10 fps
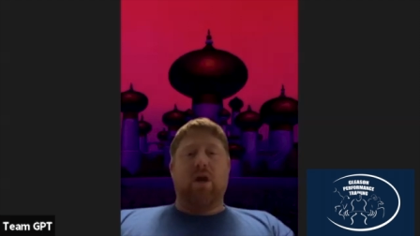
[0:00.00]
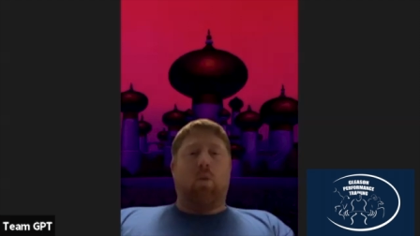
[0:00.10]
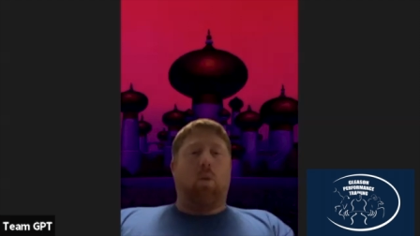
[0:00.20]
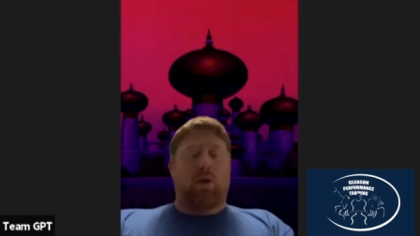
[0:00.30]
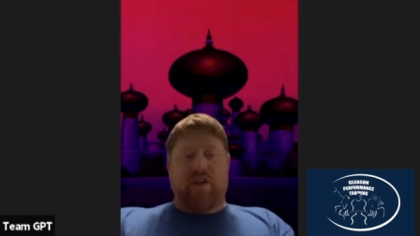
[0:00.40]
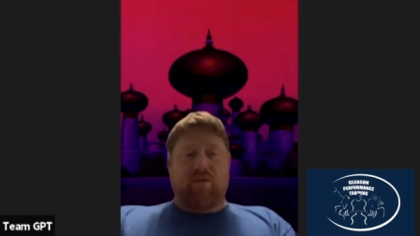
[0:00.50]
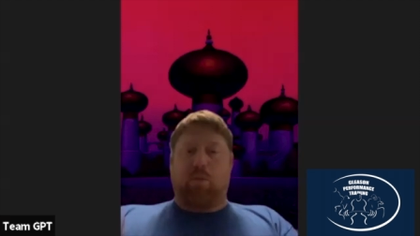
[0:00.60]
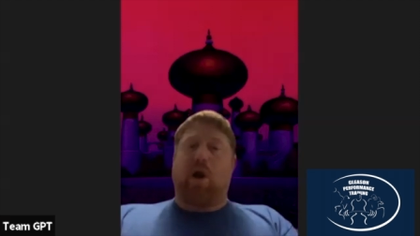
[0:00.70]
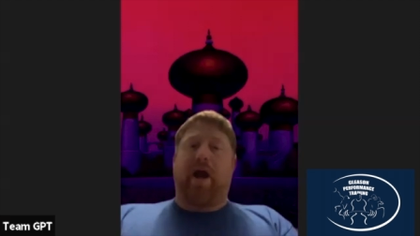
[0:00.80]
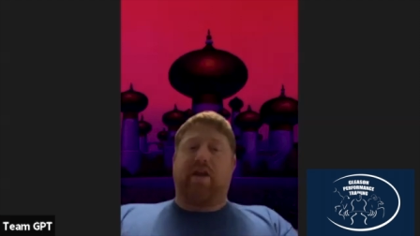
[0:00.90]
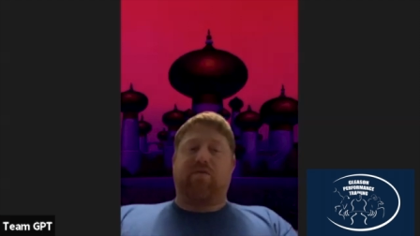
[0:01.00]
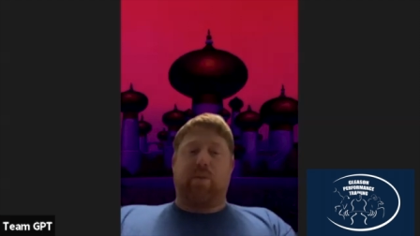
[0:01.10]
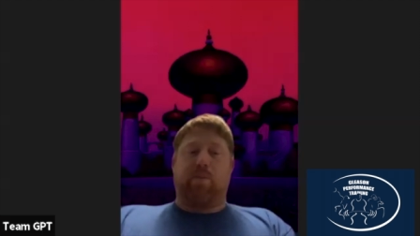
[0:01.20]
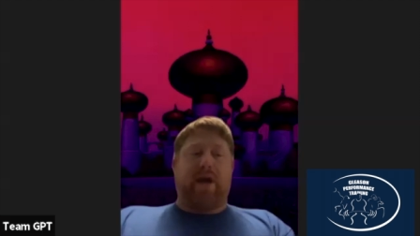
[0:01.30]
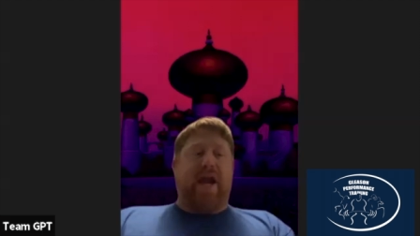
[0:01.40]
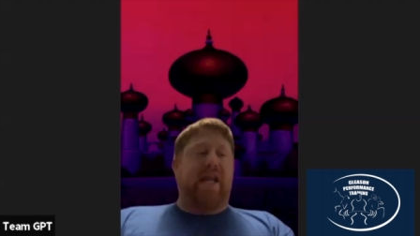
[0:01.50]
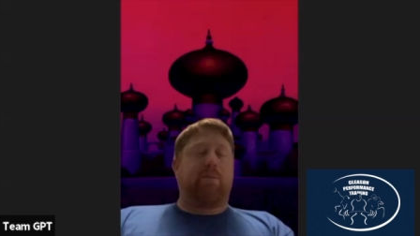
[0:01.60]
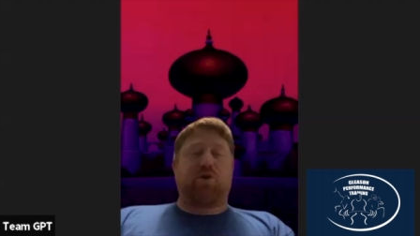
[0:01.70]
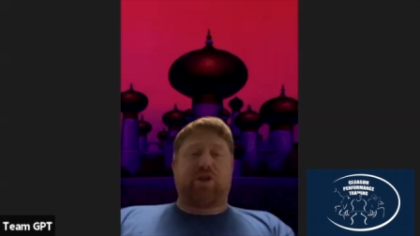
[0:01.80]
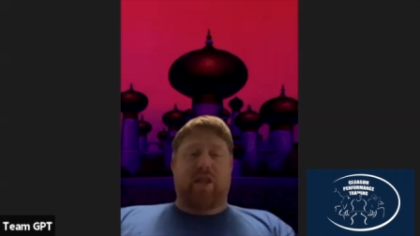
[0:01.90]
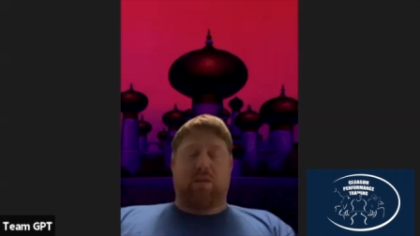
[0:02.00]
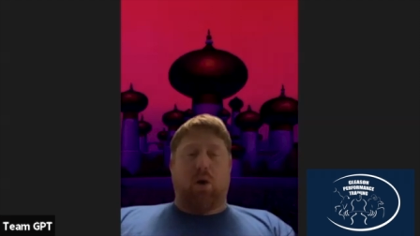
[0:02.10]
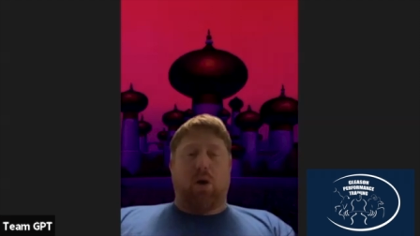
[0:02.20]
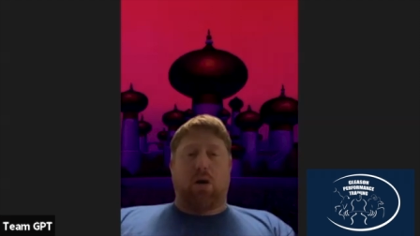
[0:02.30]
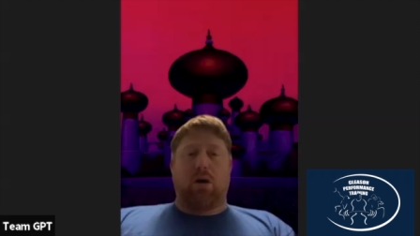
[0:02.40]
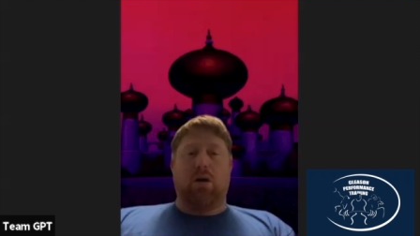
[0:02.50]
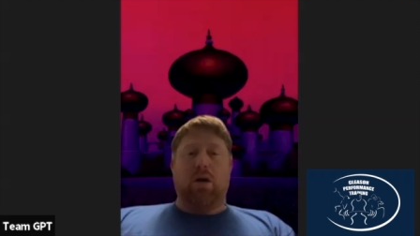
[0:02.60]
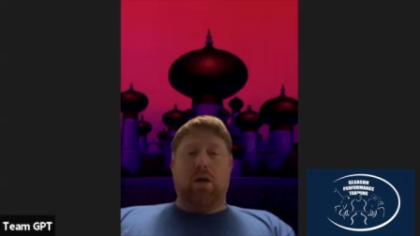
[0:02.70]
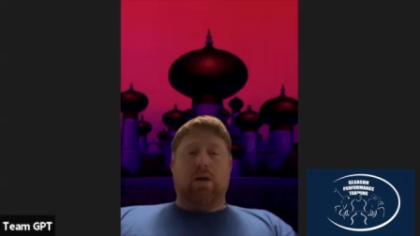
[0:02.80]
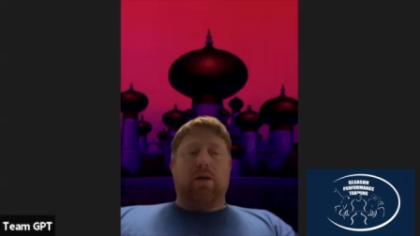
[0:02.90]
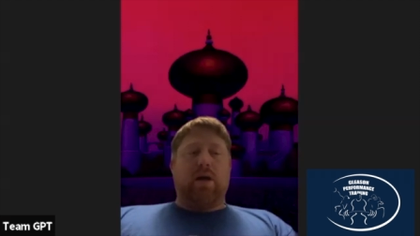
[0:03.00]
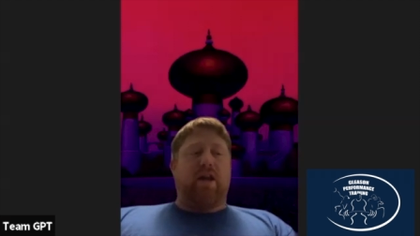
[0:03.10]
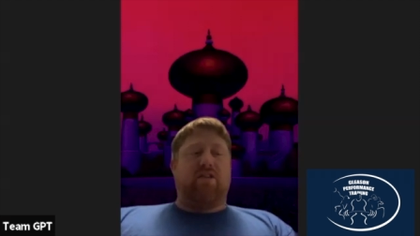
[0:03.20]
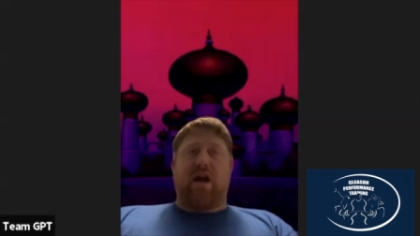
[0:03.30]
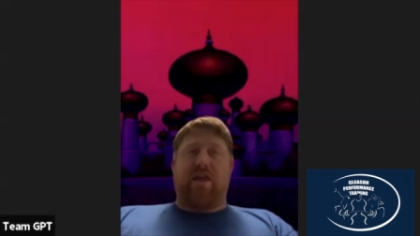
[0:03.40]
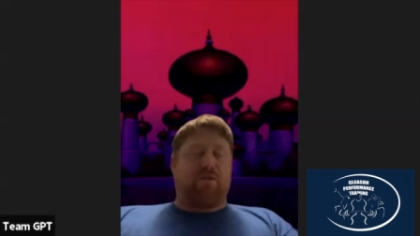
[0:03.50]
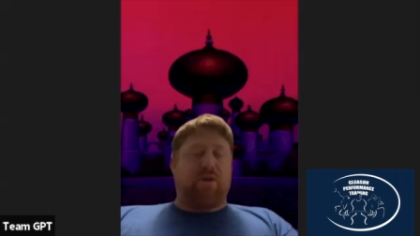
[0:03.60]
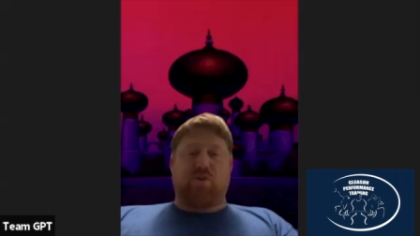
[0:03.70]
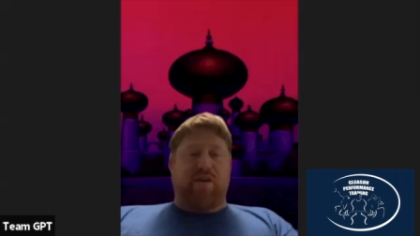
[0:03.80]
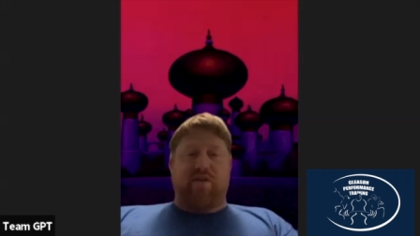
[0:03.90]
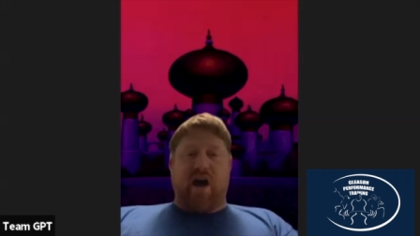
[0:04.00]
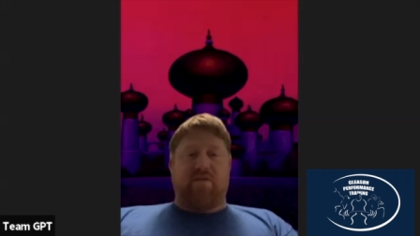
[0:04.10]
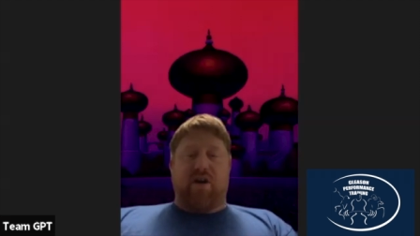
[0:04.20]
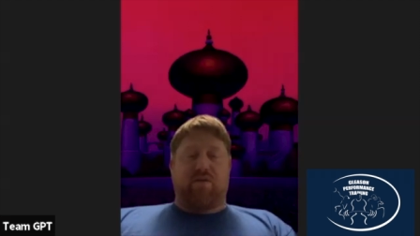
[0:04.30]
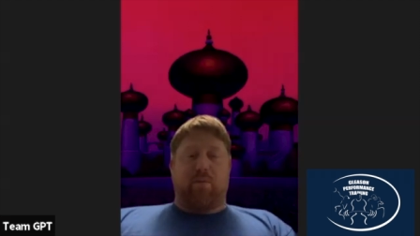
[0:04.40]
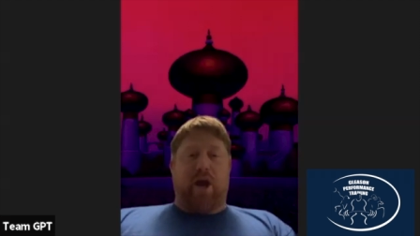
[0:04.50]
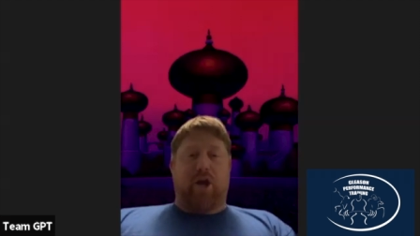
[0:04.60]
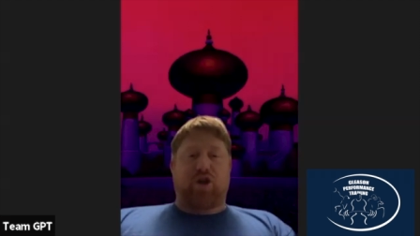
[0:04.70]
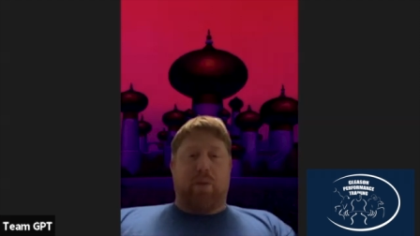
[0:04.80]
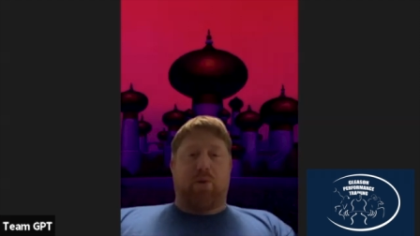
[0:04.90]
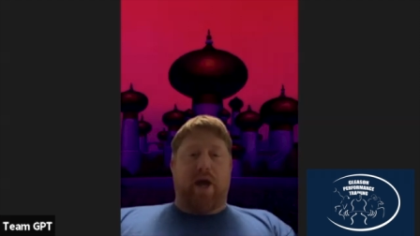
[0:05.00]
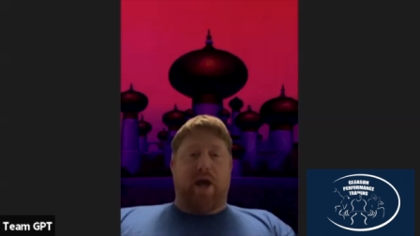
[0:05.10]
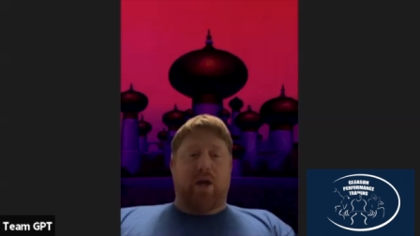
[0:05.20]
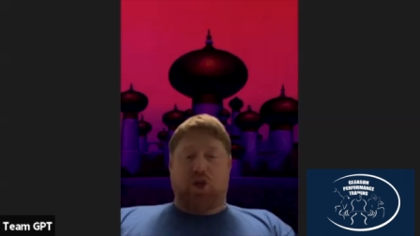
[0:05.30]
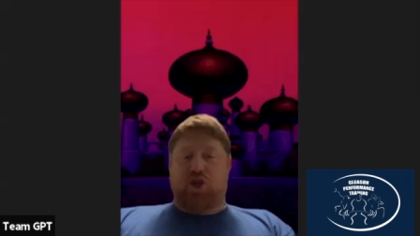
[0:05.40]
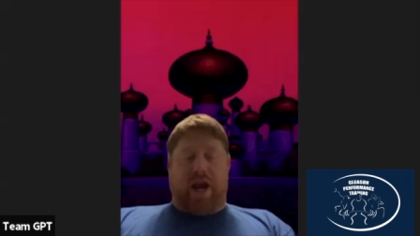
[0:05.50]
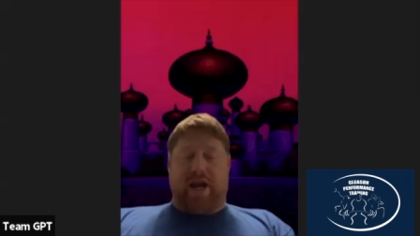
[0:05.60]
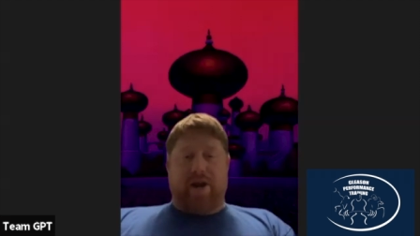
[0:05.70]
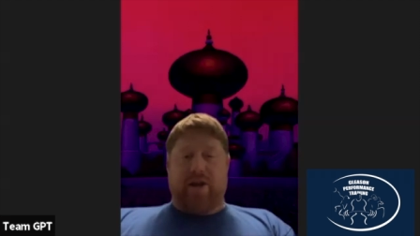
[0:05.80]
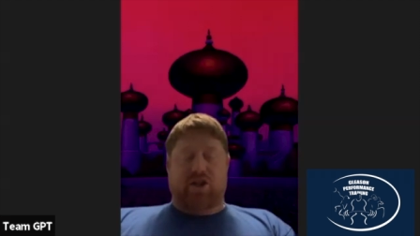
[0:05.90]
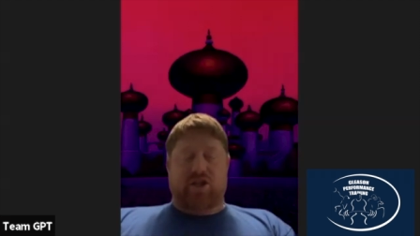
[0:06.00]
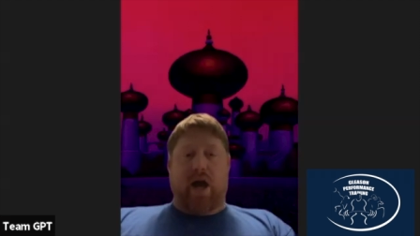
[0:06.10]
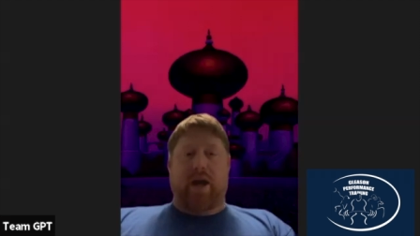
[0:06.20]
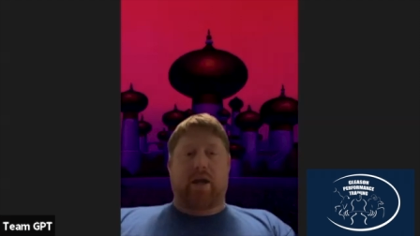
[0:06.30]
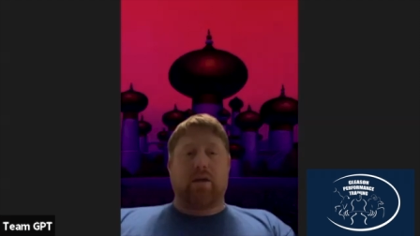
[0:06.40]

Where like for Brian, if we put 80% in the bar, and he's got 325 on for bench, and I put on a chain on each side,